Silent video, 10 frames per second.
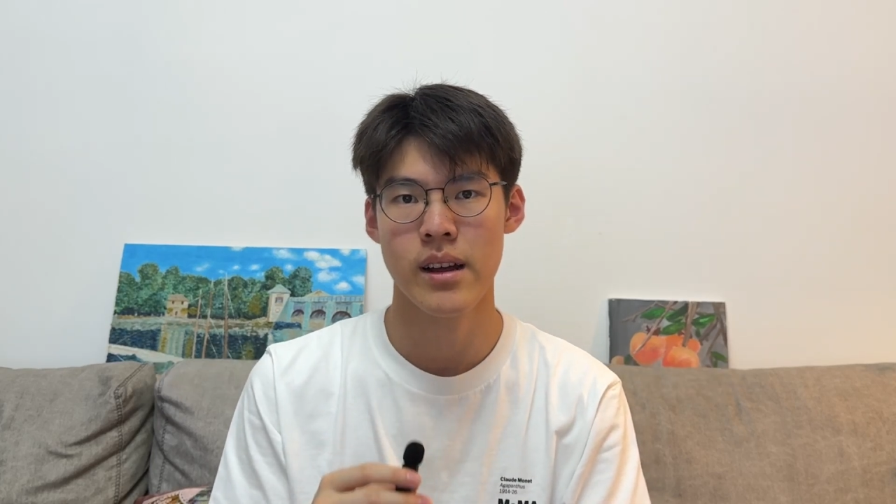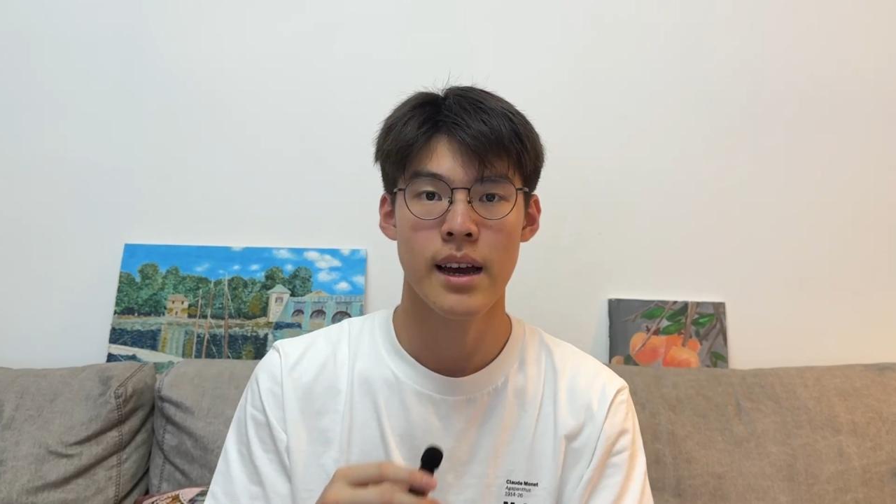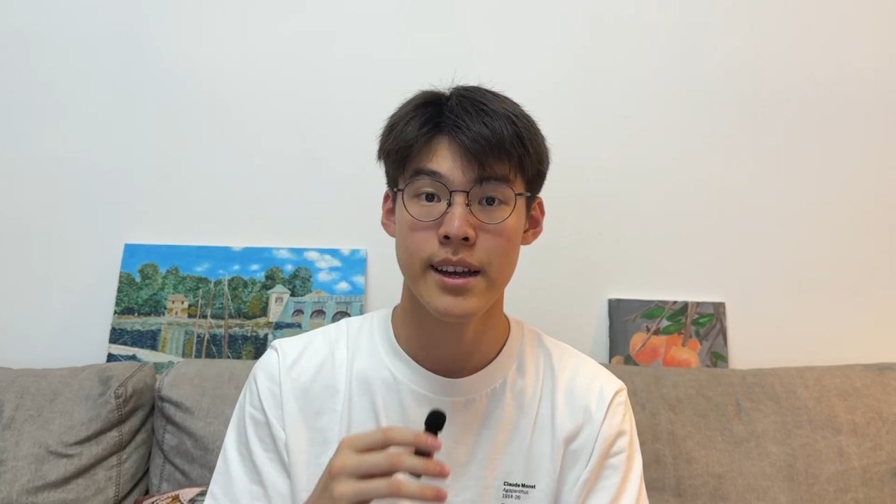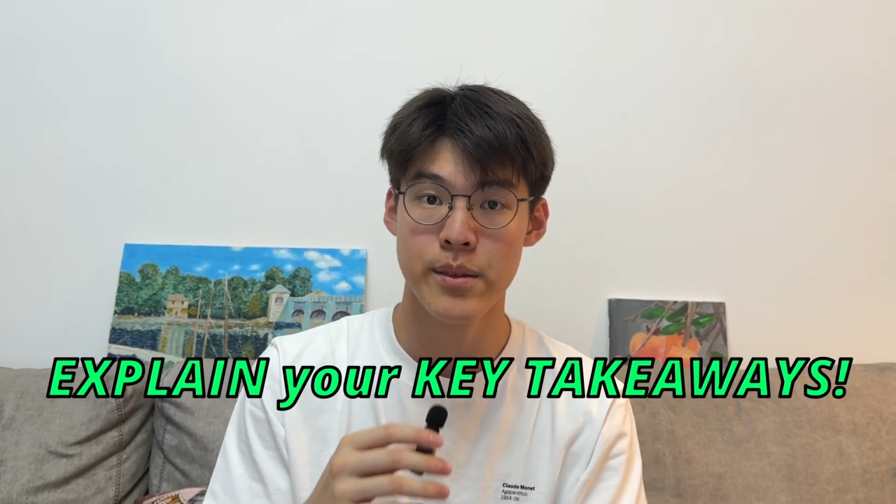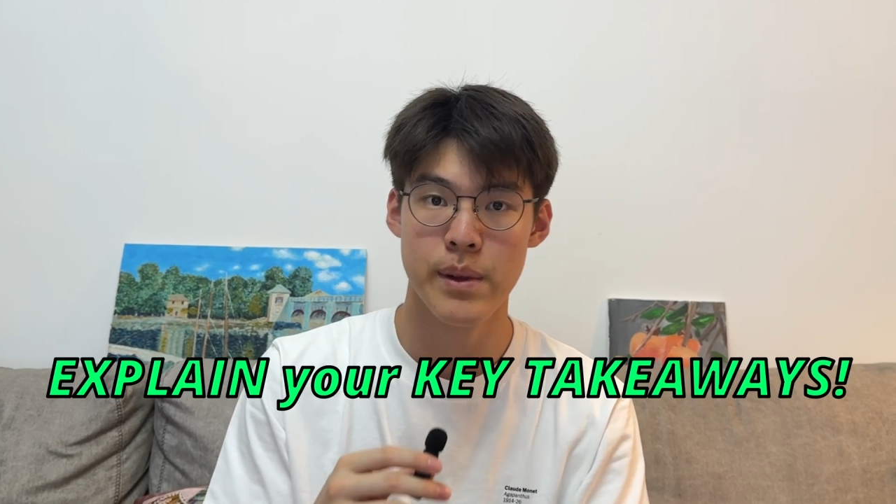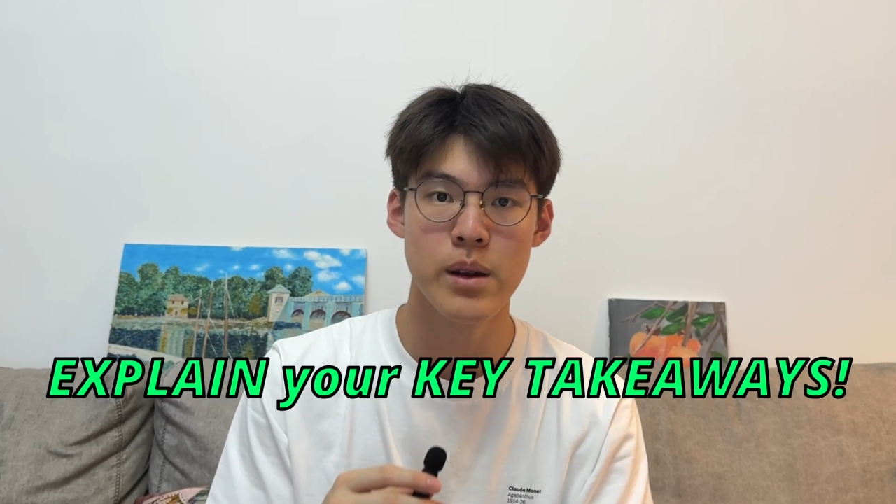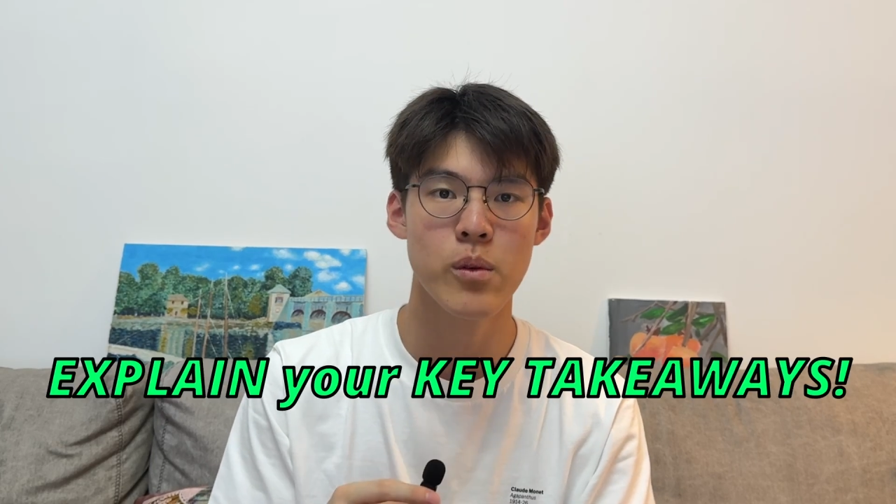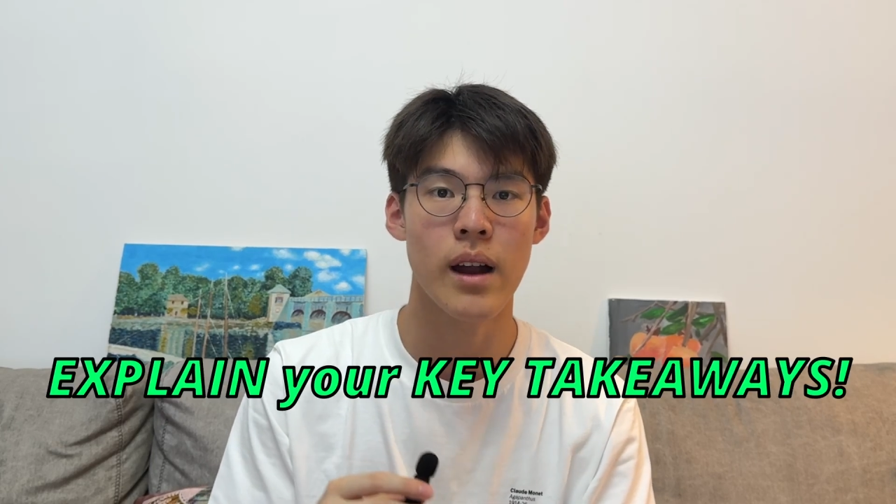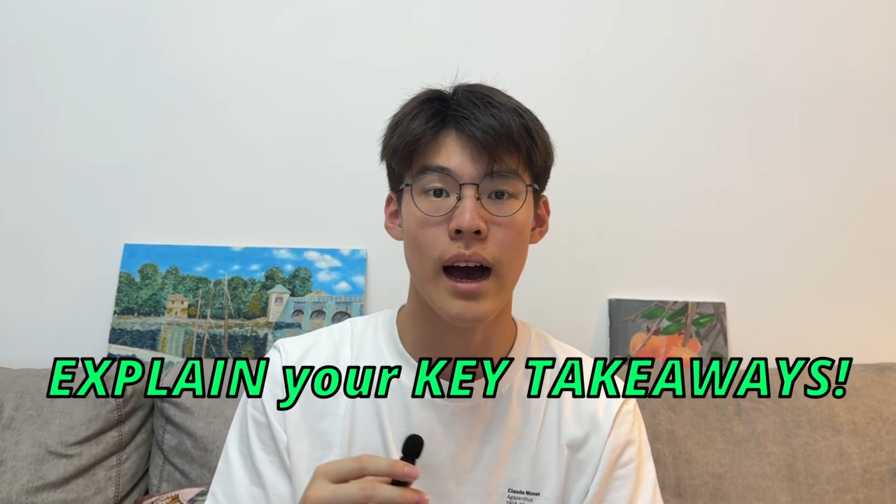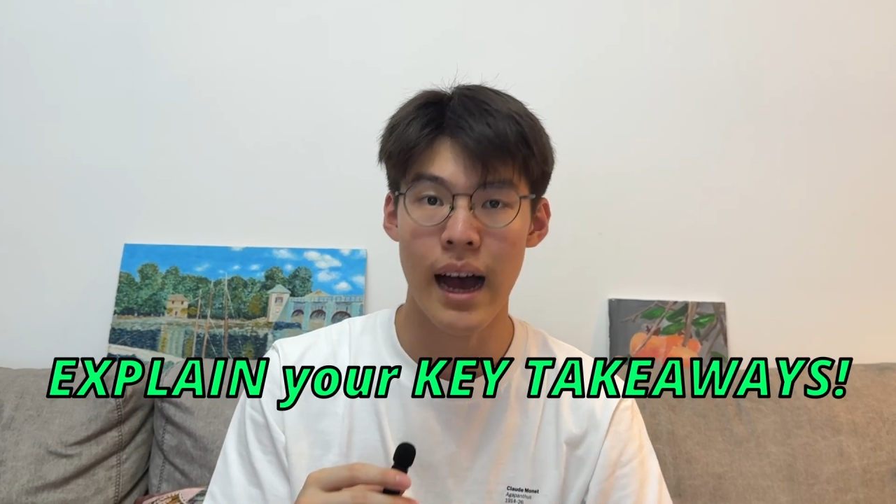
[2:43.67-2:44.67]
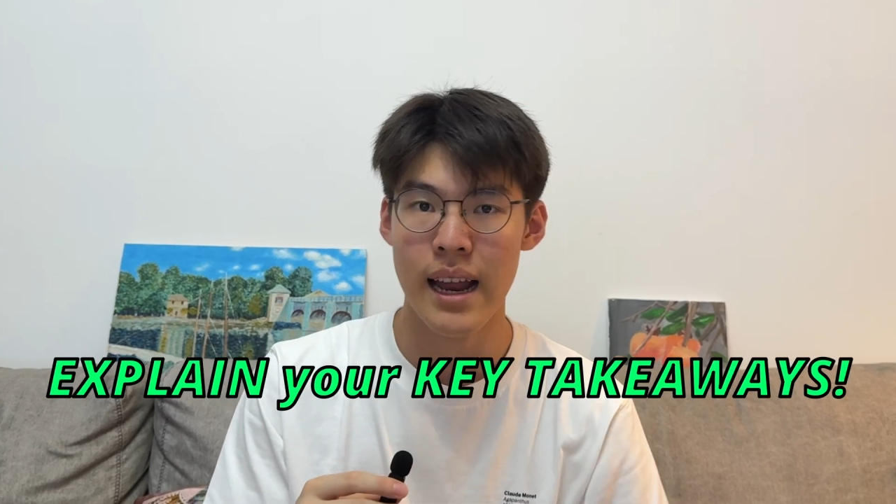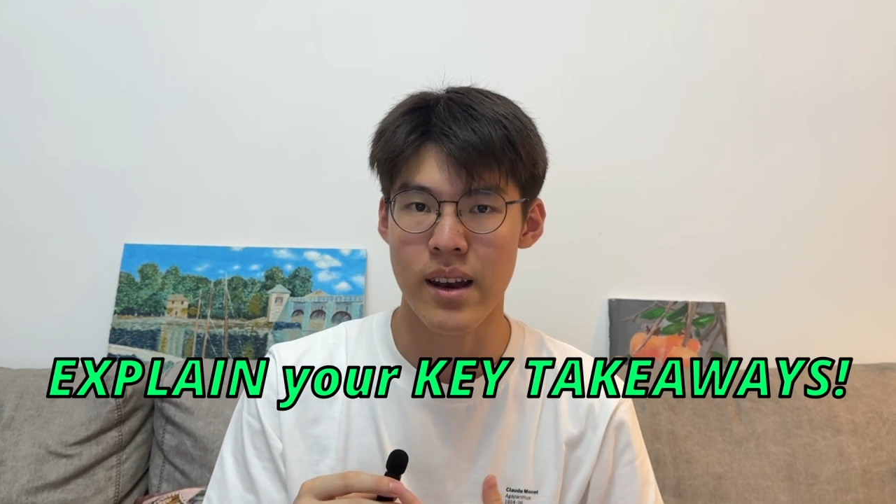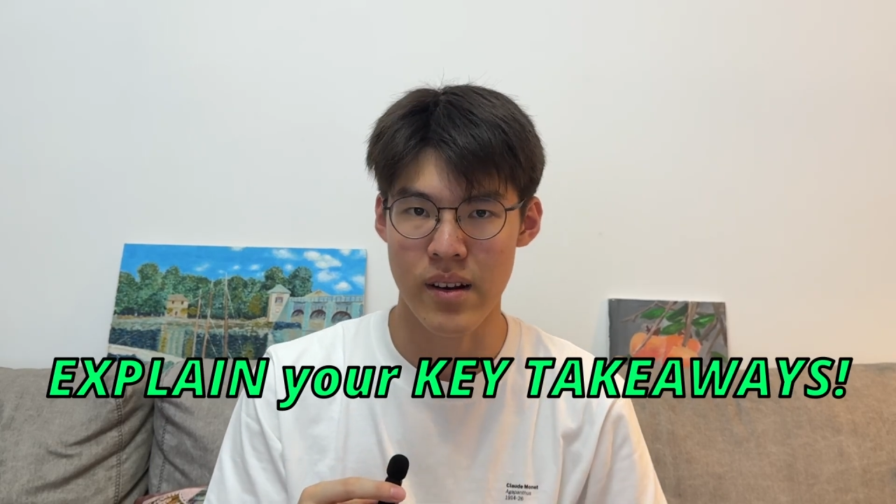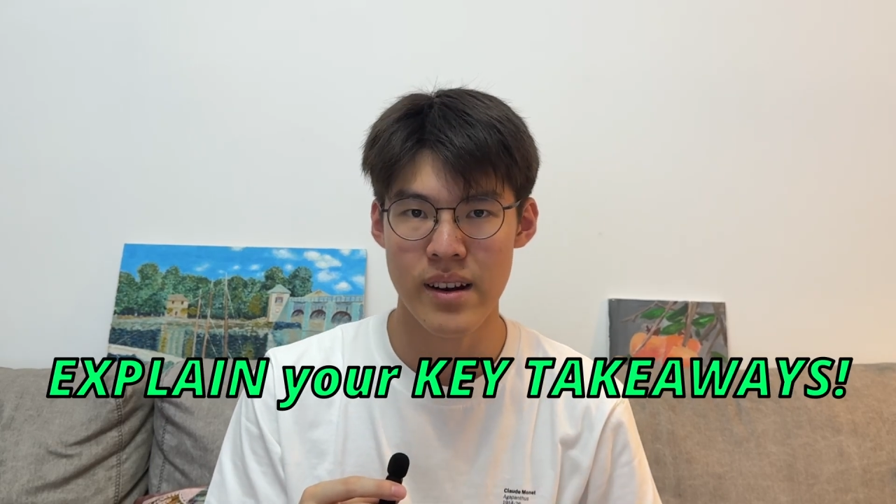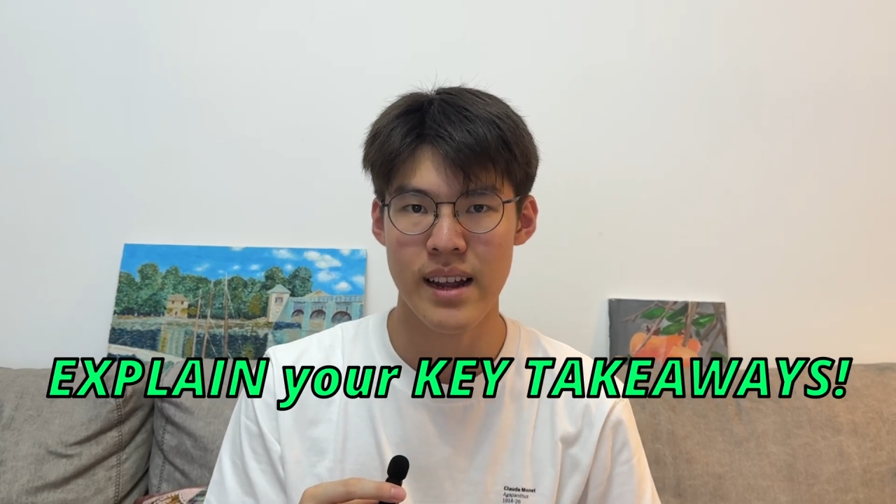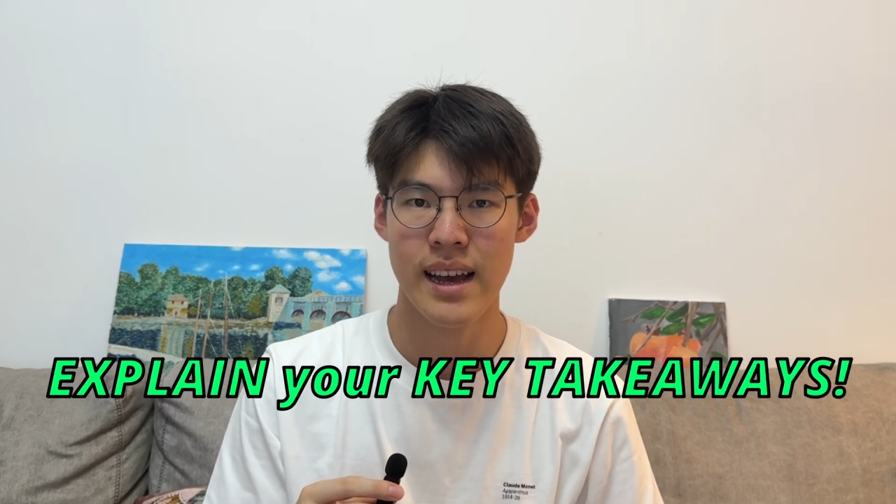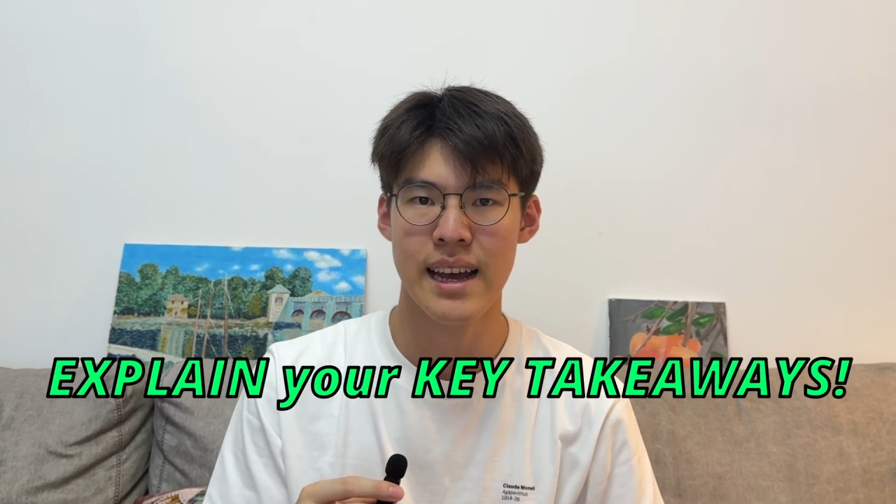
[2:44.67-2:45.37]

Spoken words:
I explained what I learned